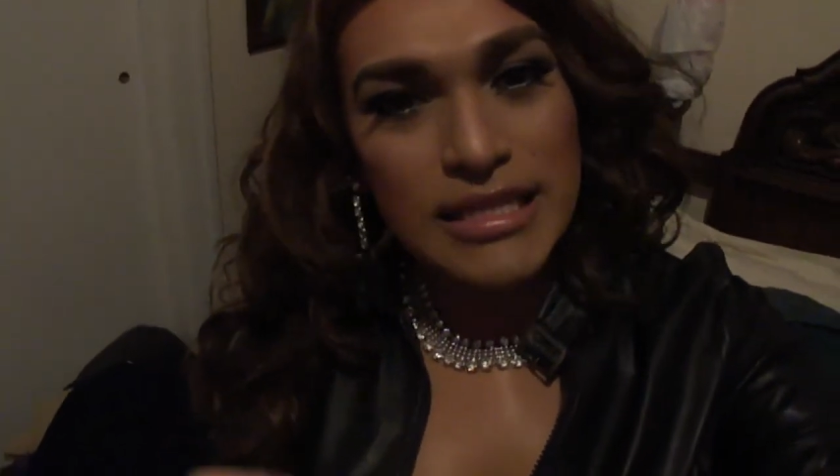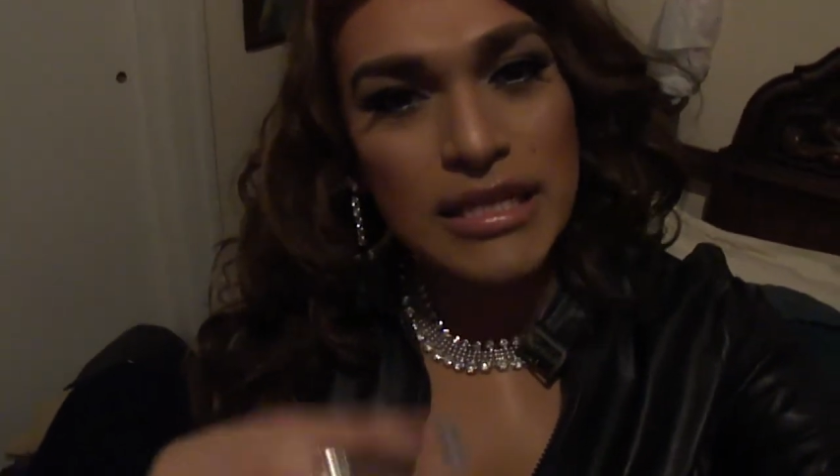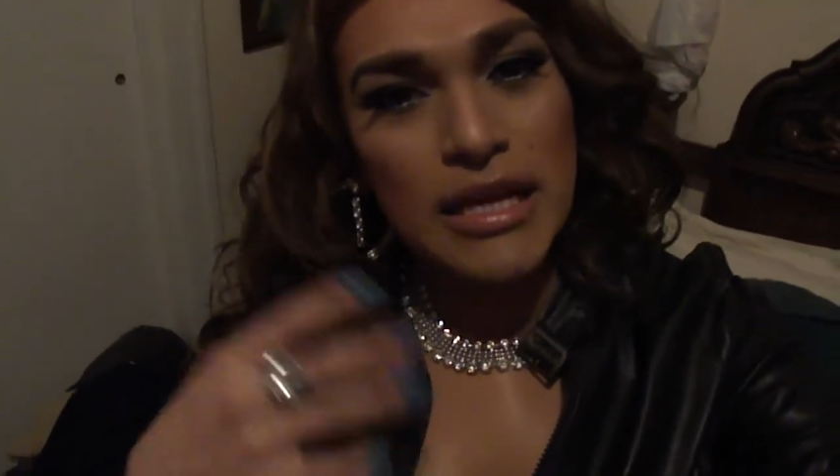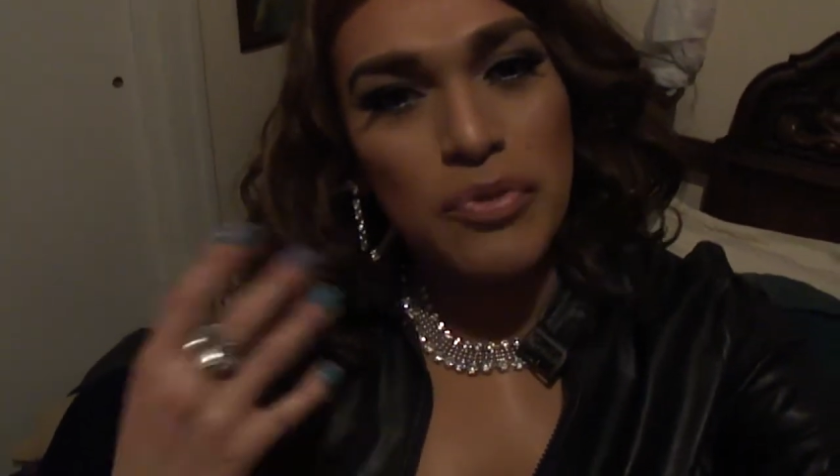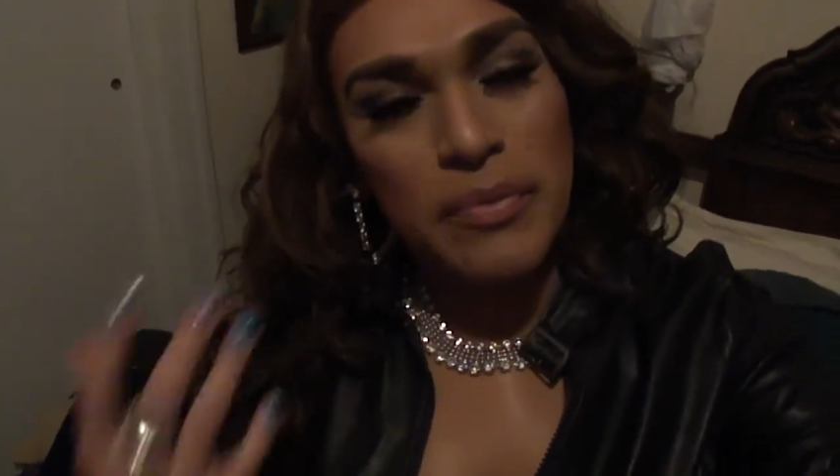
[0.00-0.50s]
it's
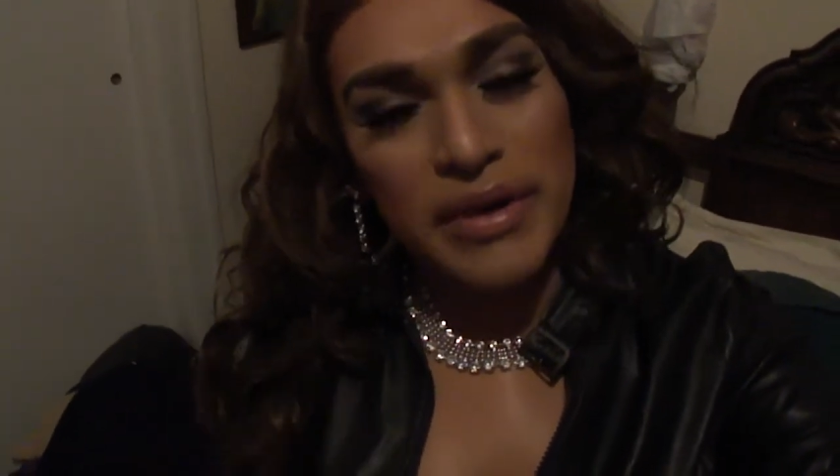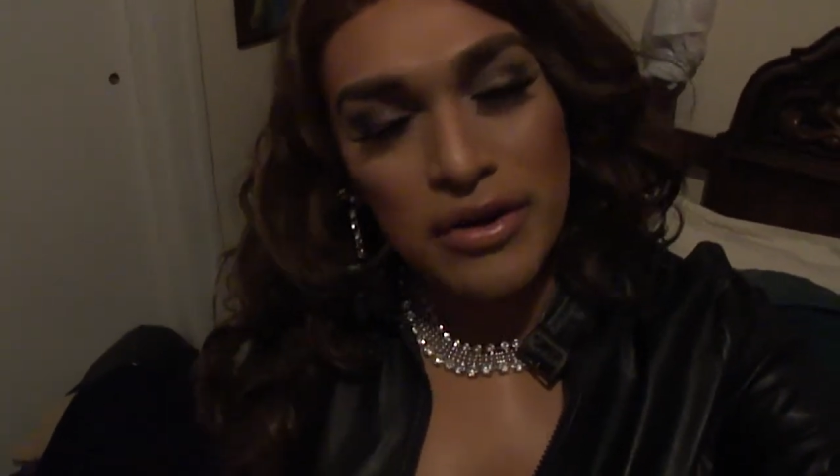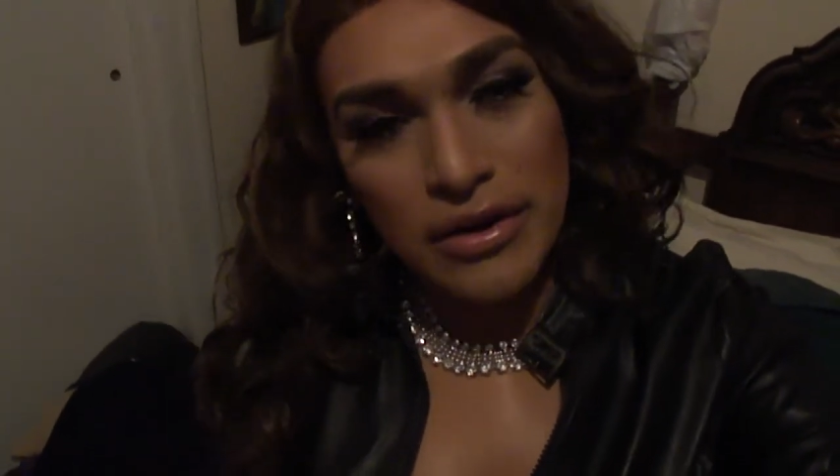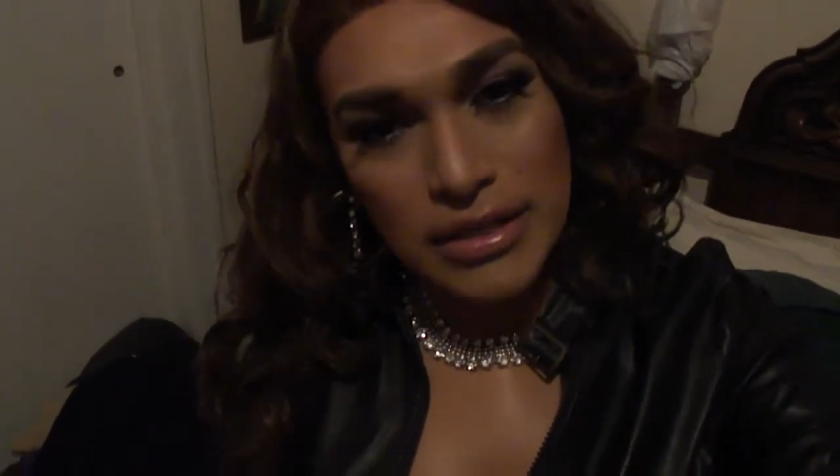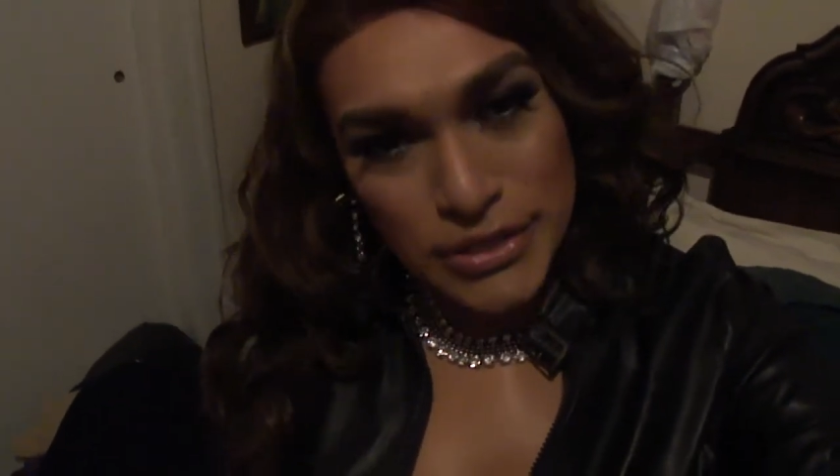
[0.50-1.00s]
gonna
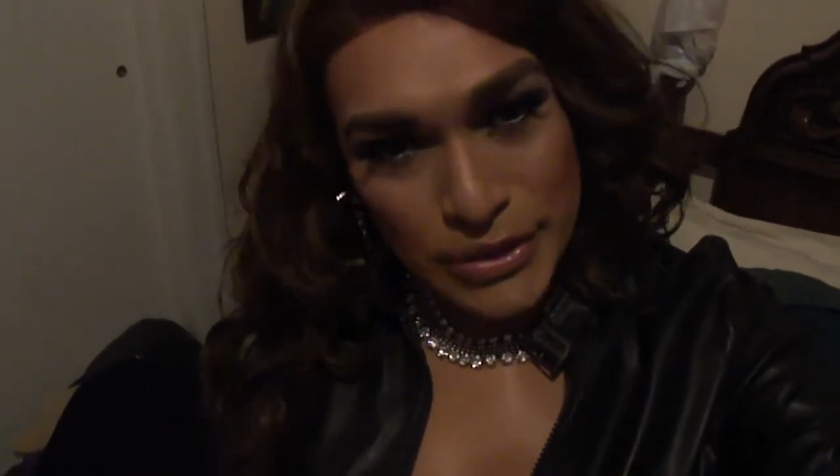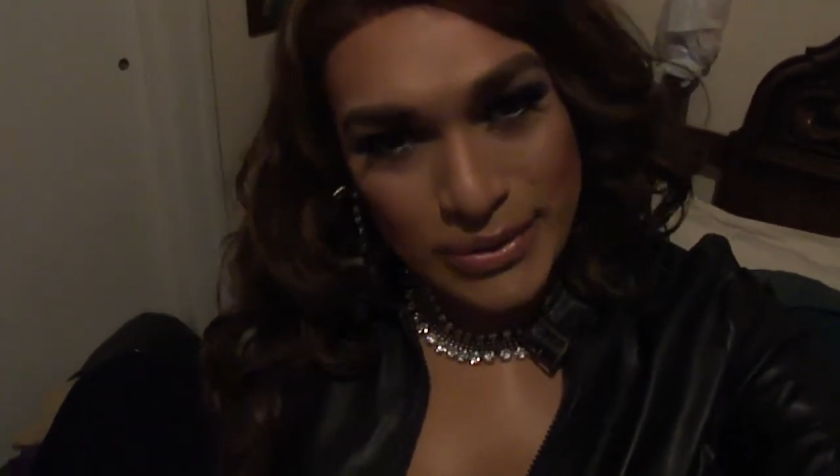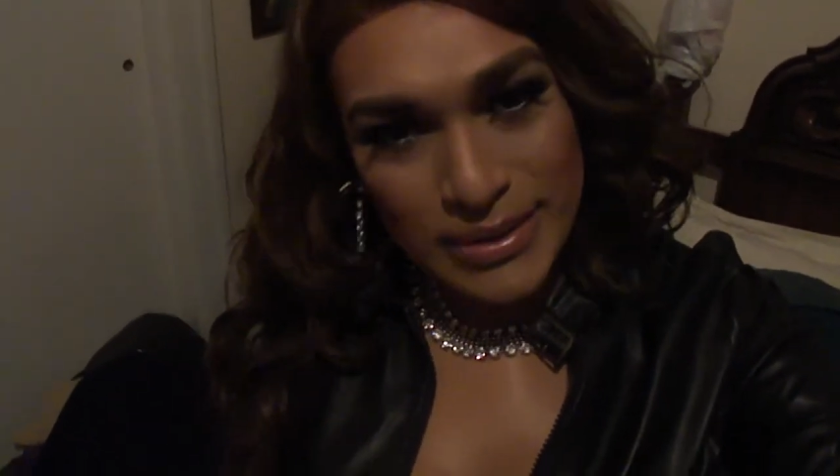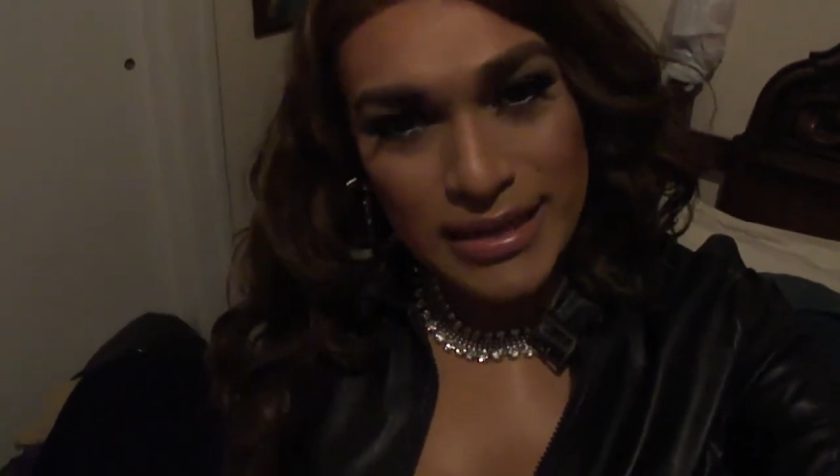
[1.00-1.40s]
premiere soon.